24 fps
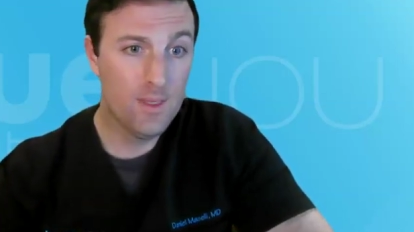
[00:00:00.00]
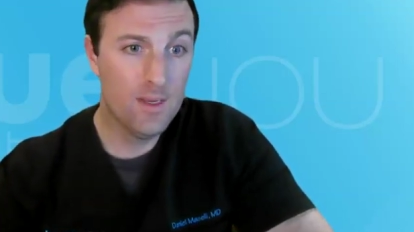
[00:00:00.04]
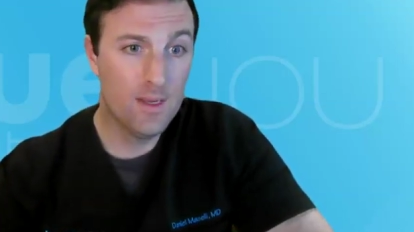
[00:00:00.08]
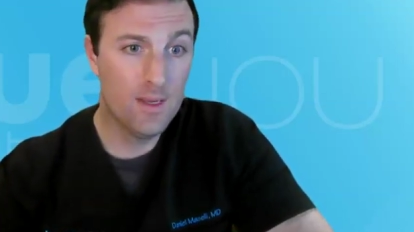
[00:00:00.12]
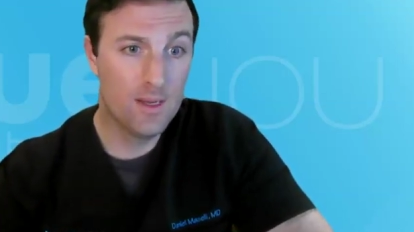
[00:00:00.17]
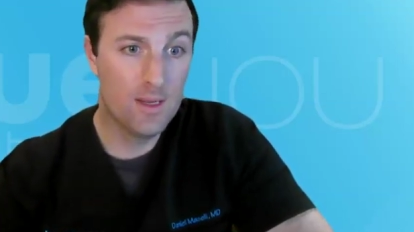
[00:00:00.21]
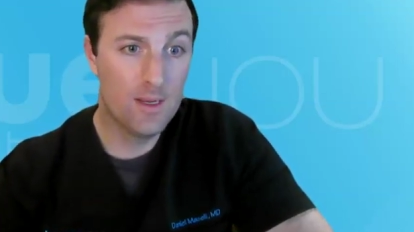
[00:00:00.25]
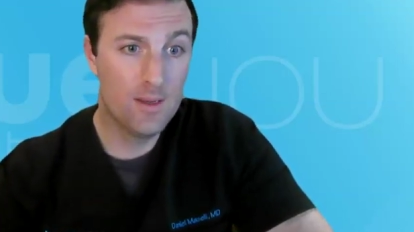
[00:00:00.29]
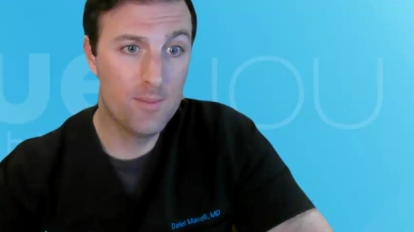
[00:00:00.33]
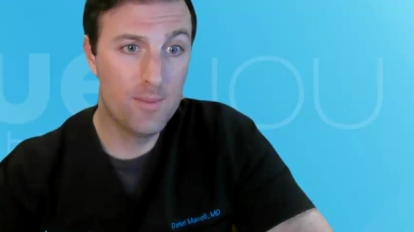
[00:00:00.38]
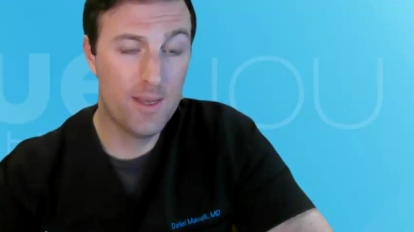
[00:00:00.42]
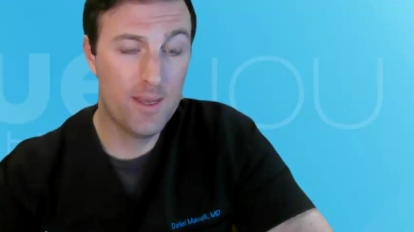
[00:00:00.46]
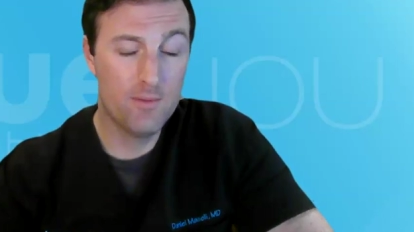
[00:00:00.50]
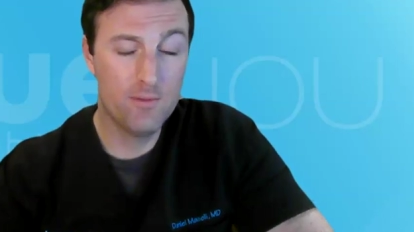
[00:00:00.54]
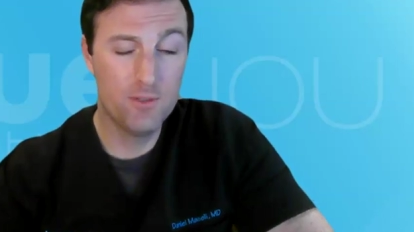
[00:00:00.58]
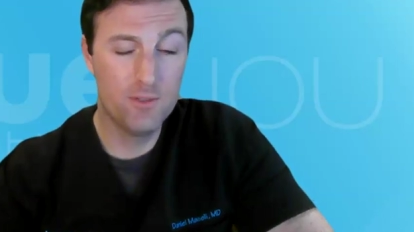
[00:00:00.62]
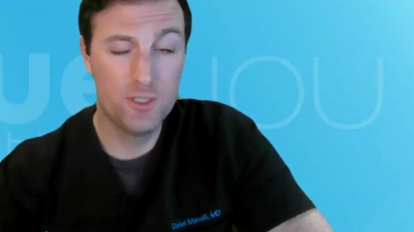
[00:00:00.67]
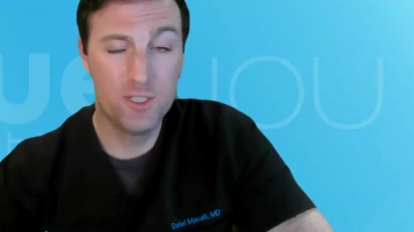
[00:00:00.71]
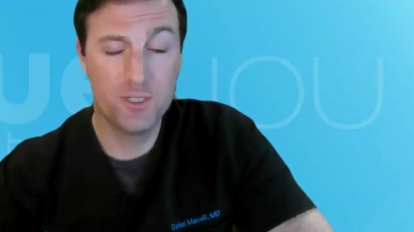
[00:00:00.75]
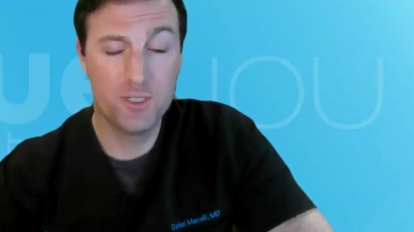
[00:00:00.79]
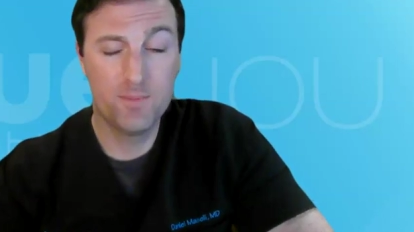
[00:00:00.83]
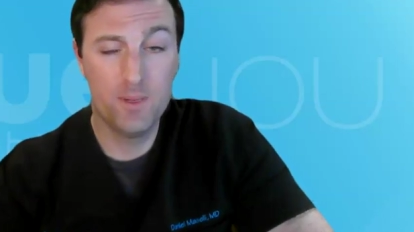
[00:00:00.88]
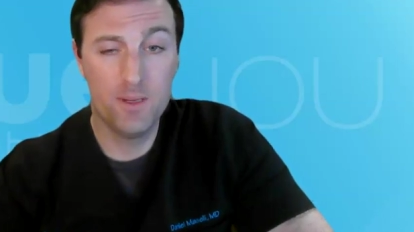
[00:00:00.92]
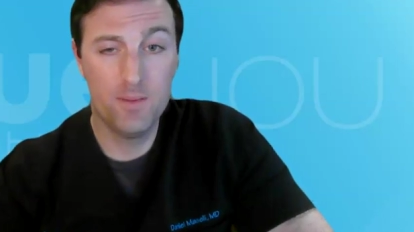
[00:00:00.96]
That was
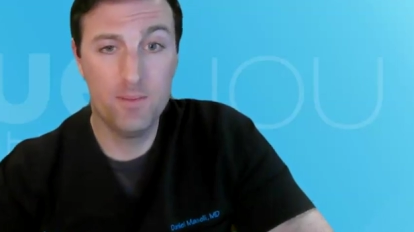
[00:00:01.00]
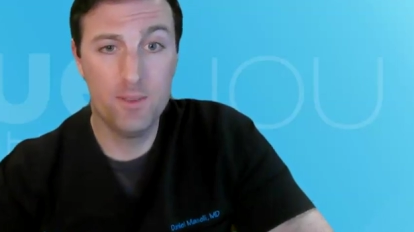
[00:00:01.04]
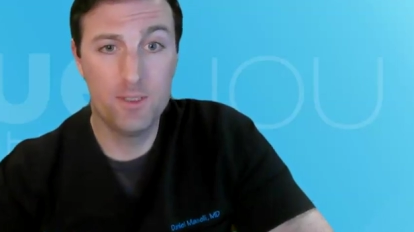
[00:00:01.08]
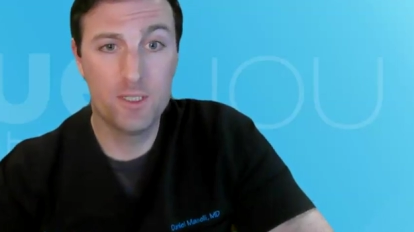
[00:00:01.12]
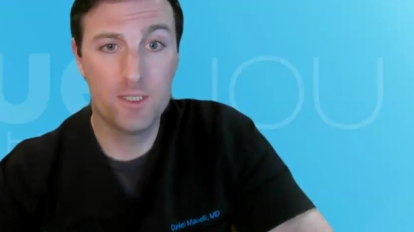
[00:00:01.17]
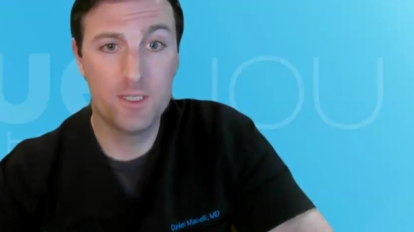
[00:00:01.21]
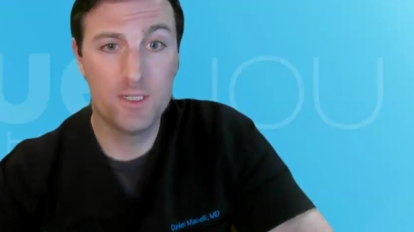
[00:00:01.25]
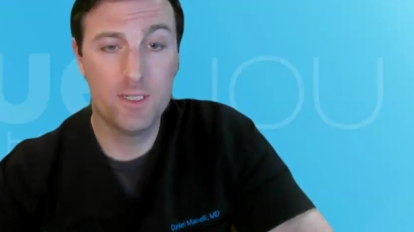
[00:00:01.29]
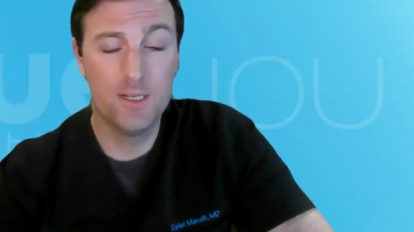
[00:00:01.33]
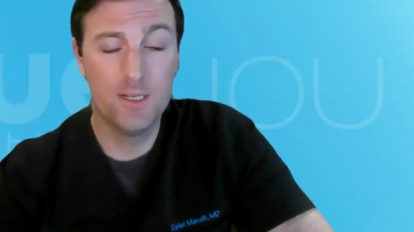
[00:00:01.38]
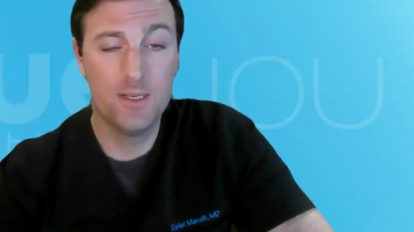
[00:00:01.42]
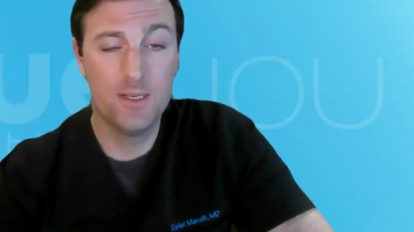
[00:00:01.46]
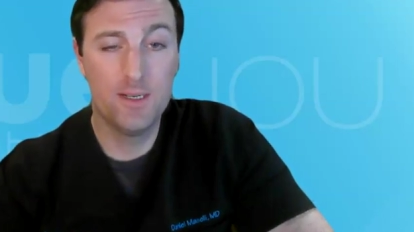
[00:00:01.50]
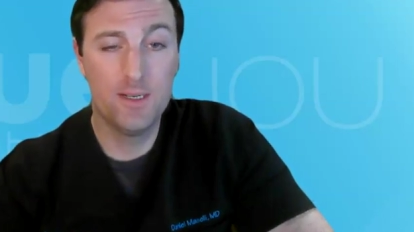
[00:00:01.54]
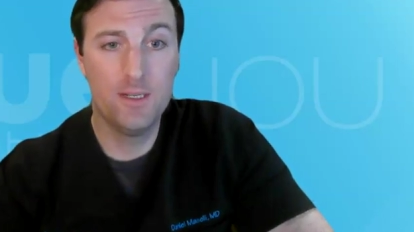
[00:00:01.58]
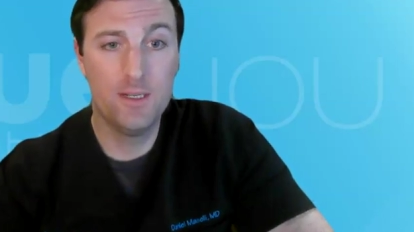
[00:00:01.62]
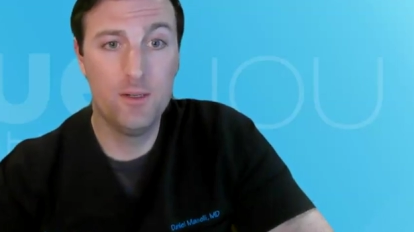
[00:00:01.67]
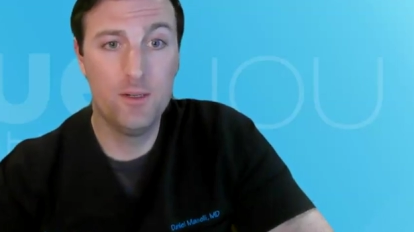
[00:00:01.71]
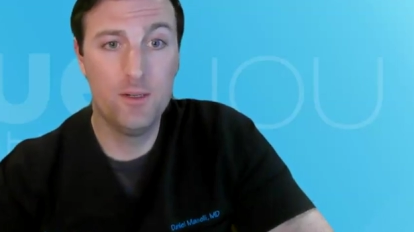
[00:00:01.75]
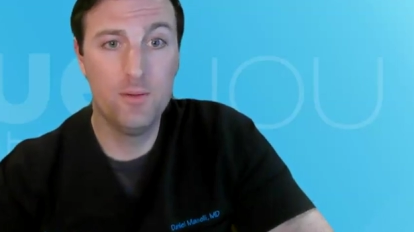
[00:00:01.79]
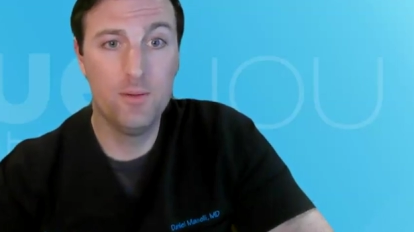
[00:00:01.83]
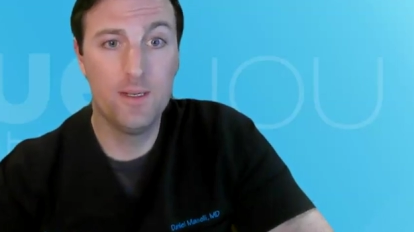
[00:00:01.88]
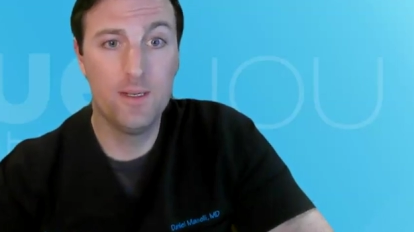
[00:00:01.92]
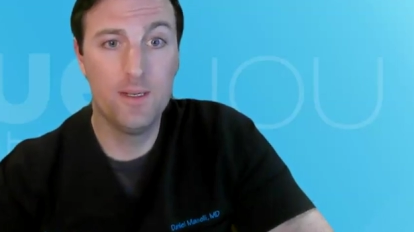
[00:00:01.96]
just published
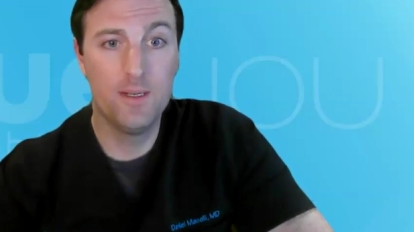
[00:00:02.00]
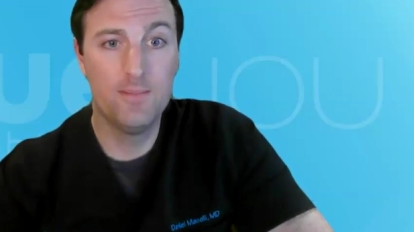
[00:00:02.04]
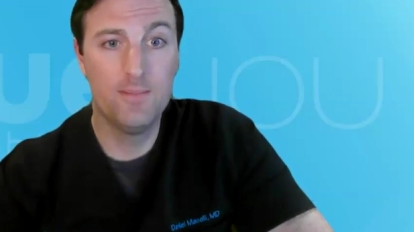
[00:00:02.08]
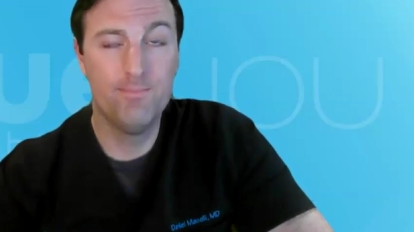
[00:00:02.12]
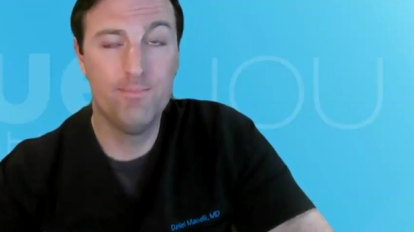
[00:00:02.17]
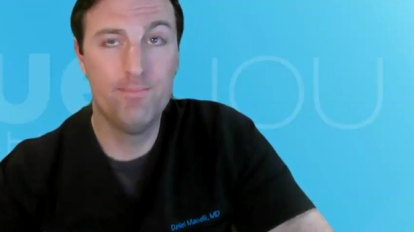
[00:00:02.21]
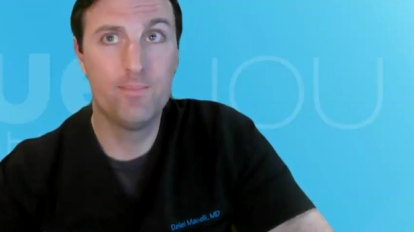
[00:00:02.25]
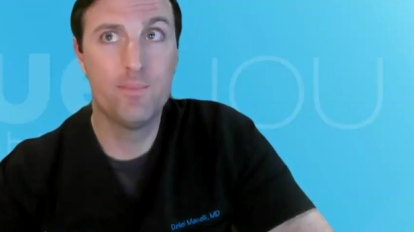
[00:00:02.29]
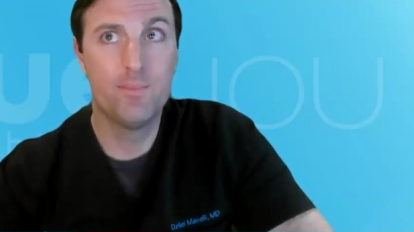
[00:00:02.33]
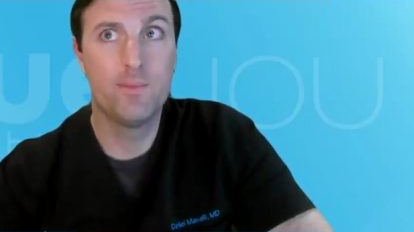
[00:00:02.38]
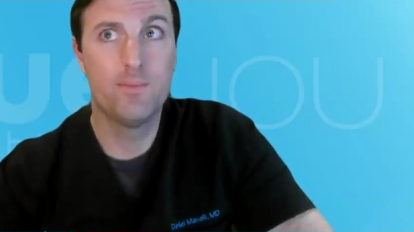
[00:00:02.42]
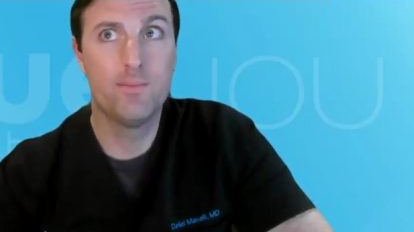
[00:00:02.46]
in